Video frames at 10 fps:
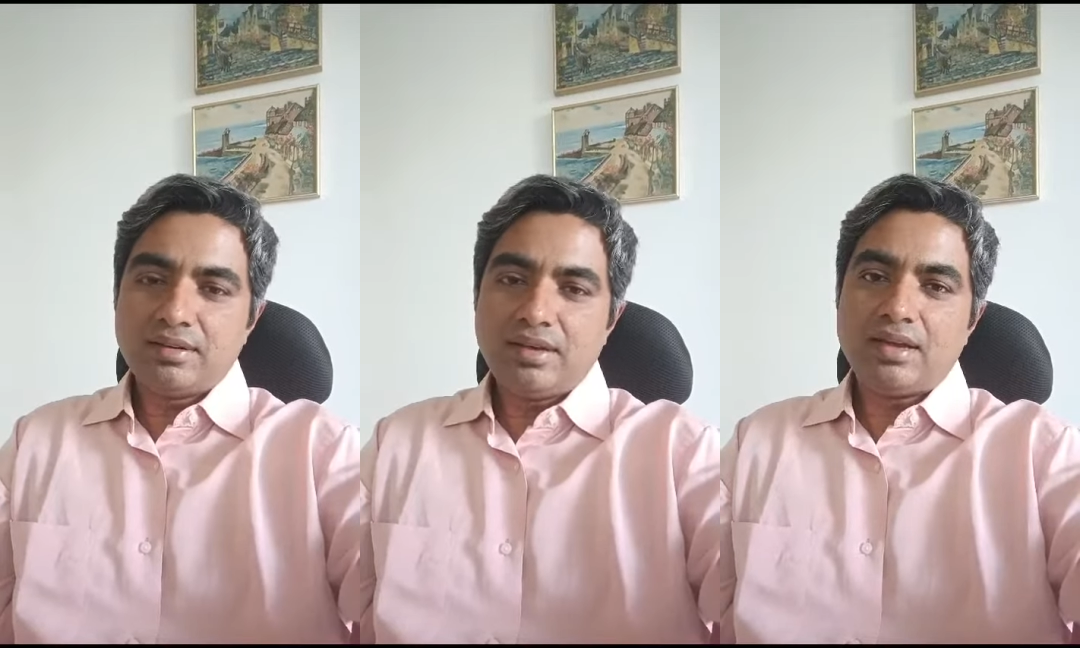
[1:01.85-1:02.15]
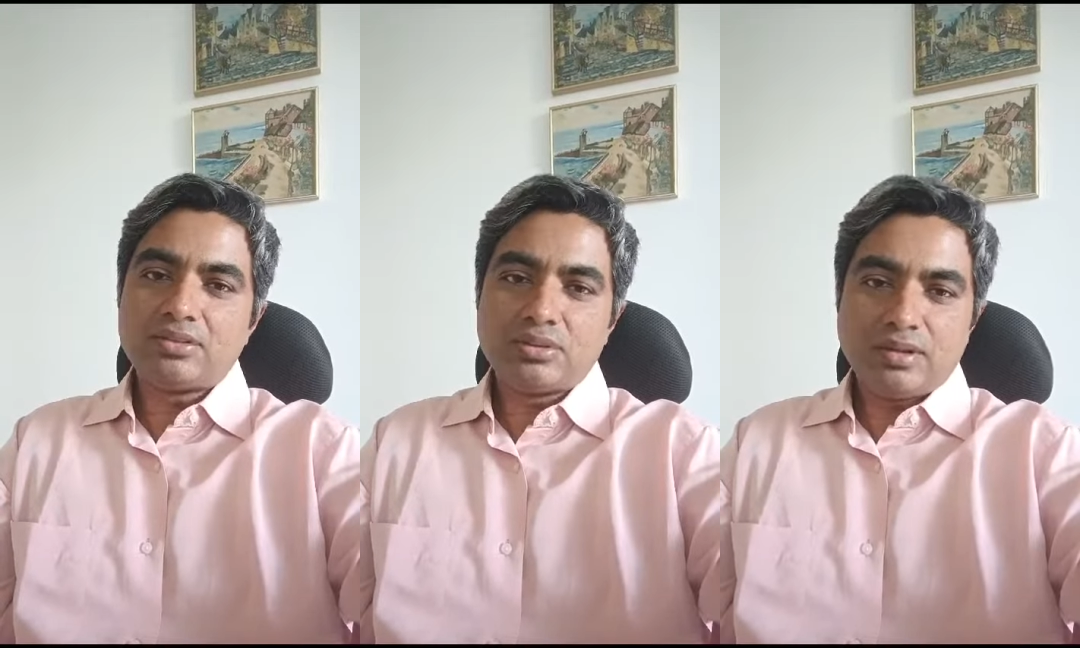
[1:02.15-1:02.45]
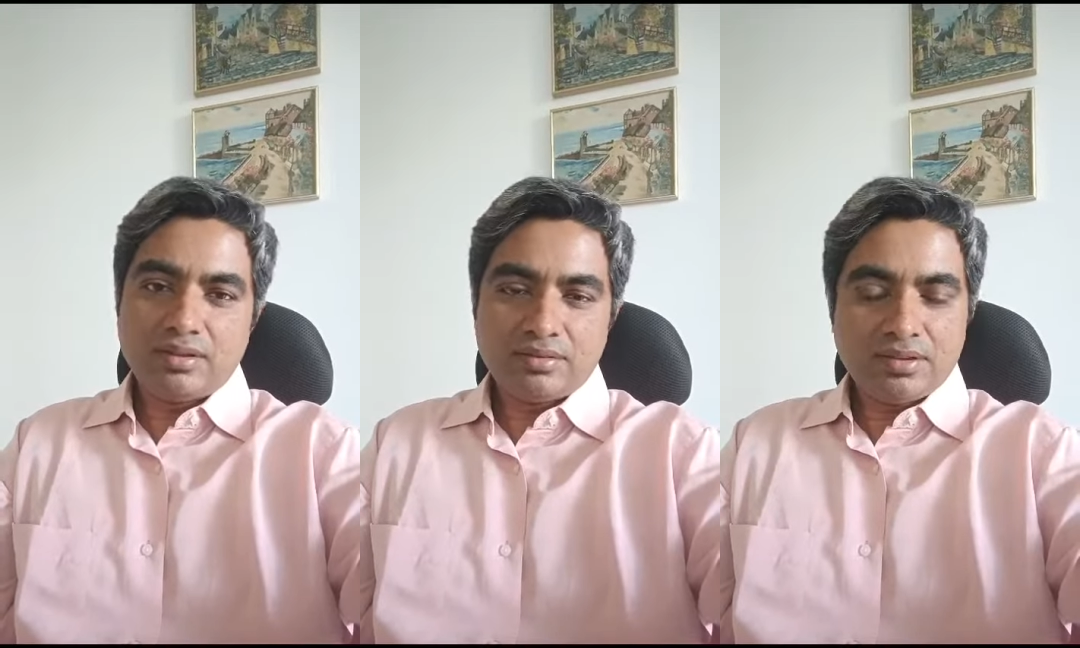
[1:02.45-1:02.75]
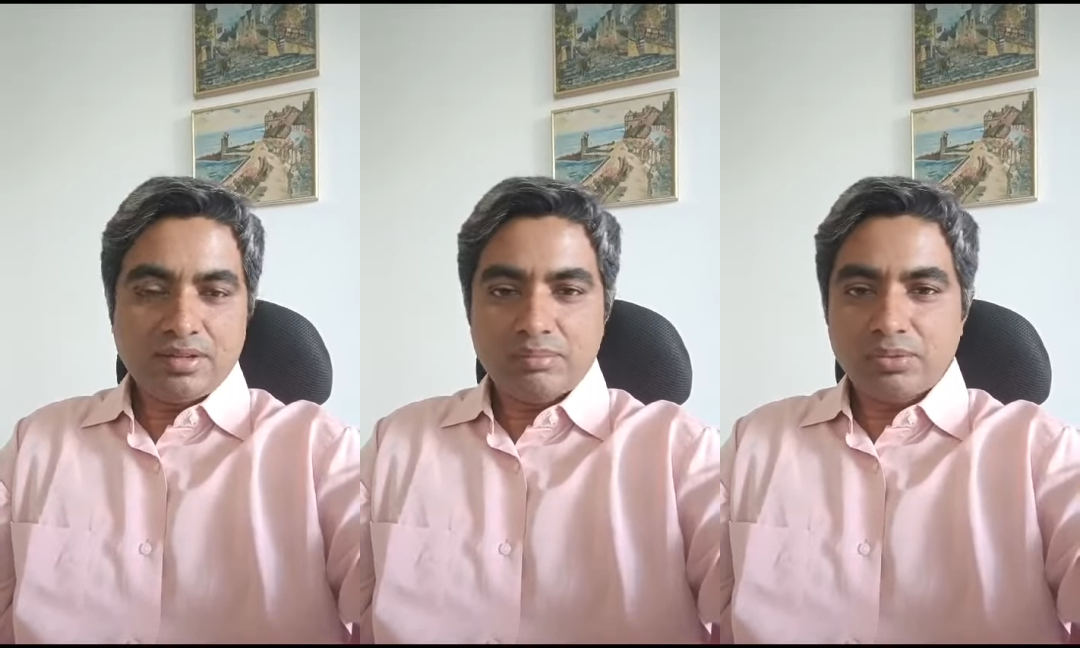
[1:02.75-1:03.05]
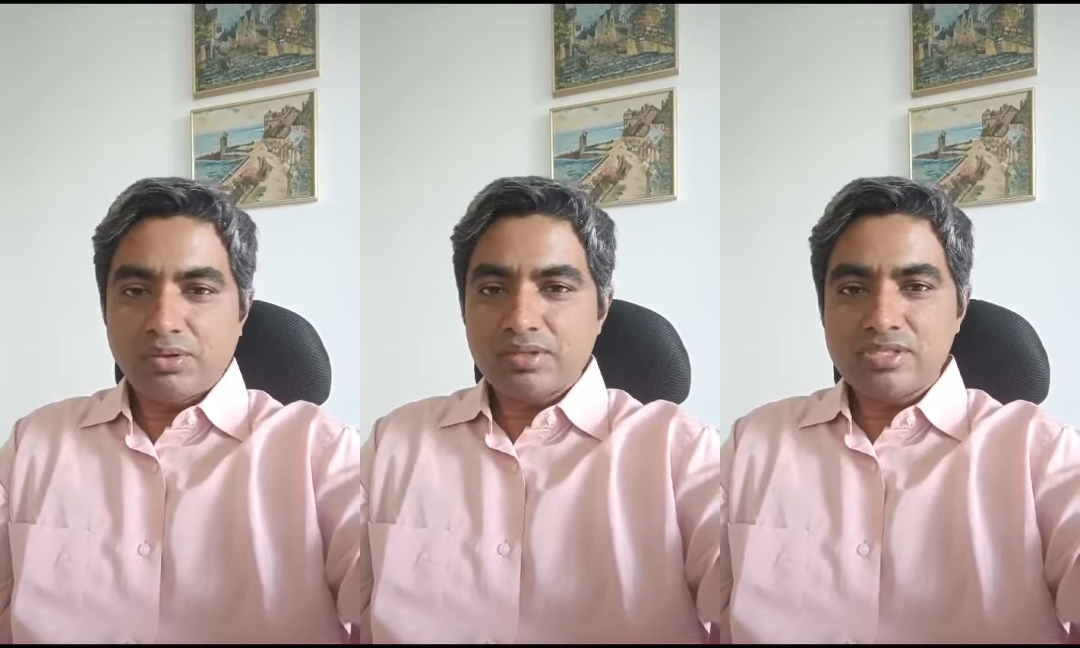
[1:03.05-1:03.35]
in actualizing their
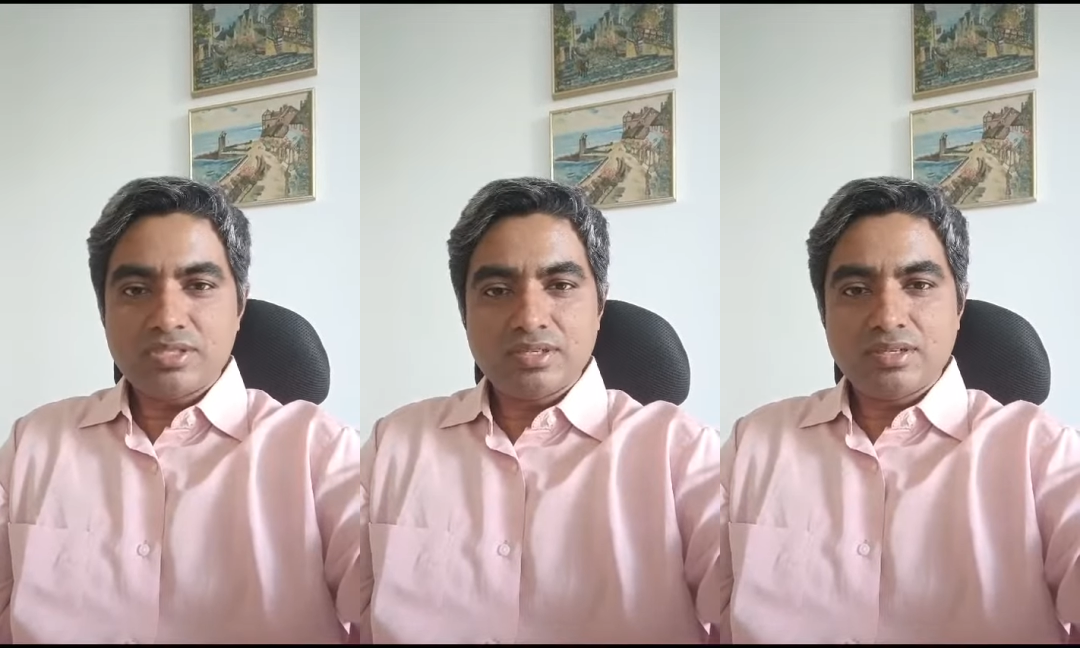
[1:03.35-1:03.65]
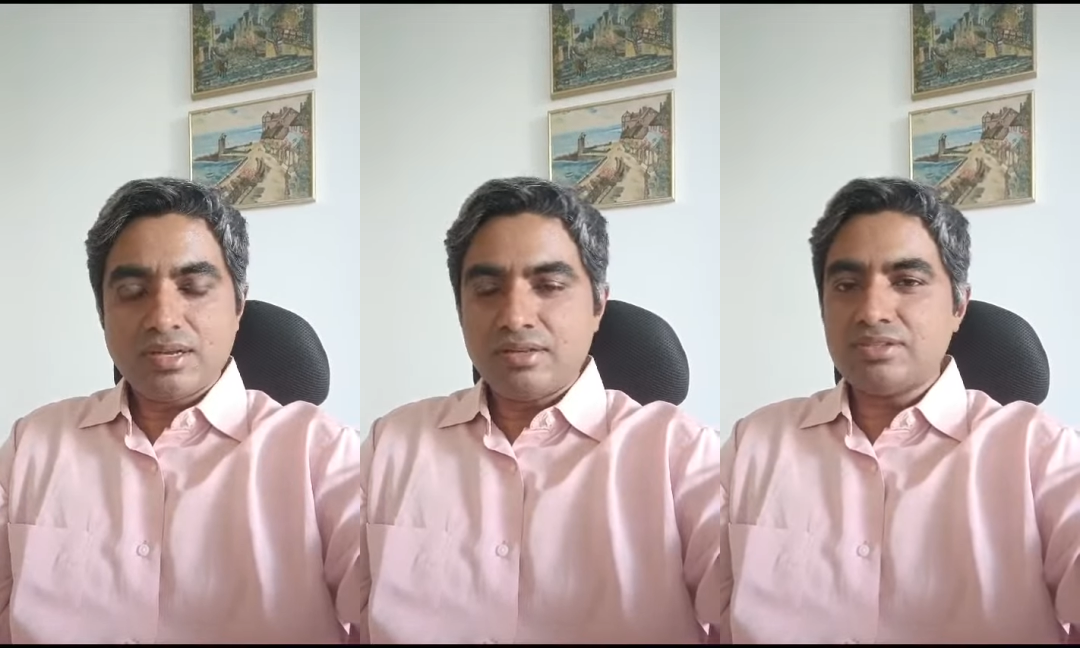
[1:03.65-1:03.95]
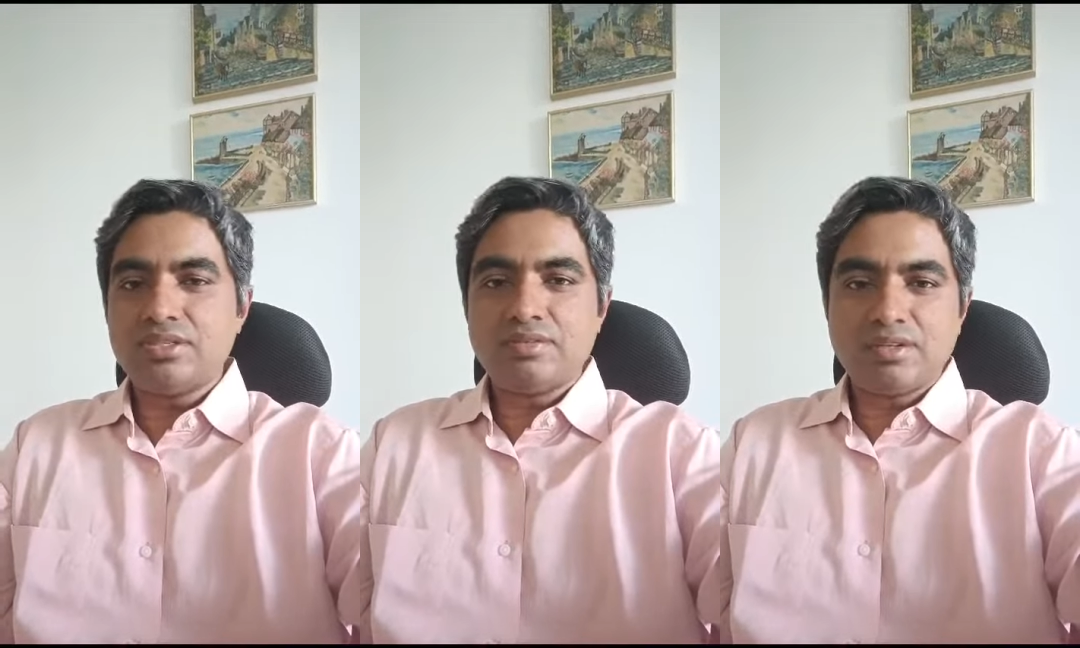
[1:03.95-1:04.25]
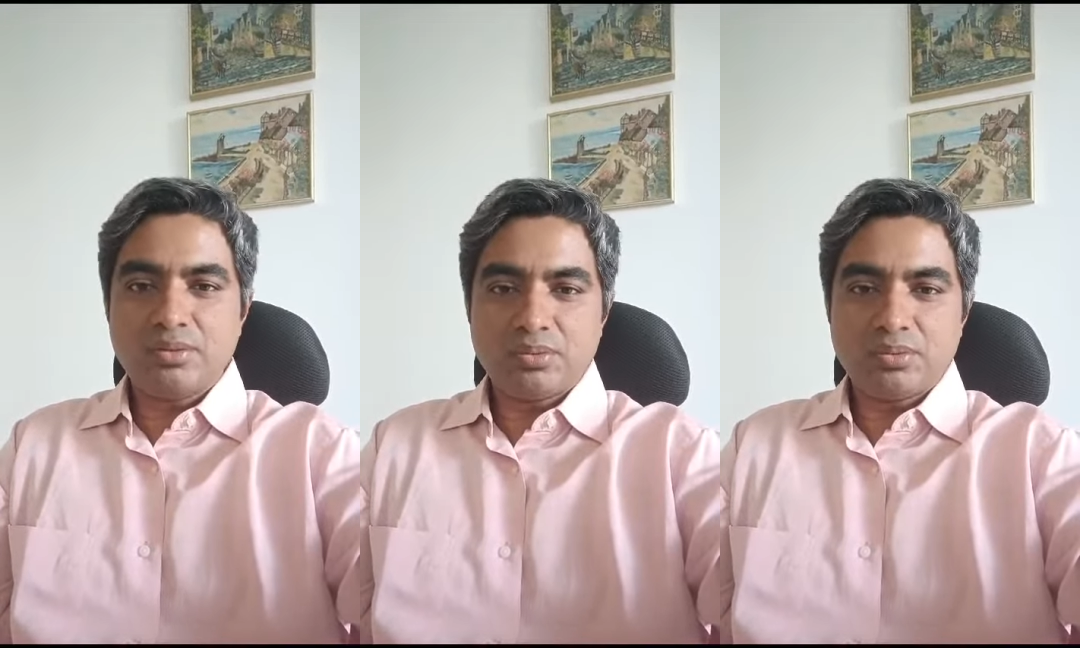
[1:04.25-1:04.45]
potential and achieving